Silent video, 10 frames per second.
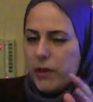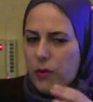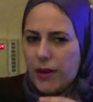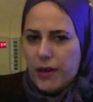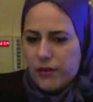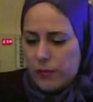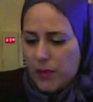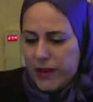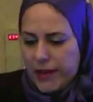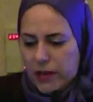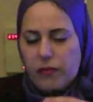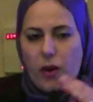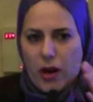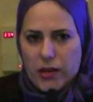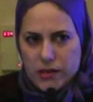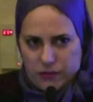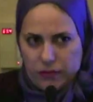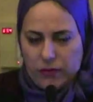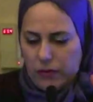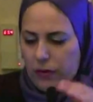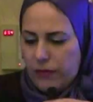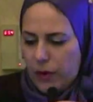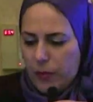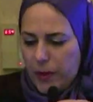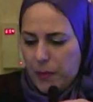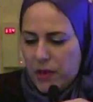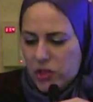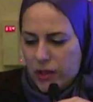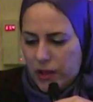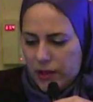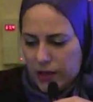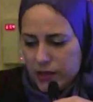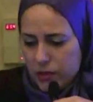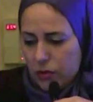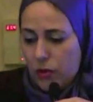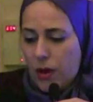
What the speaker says: 100 medical files from the patient that I saw.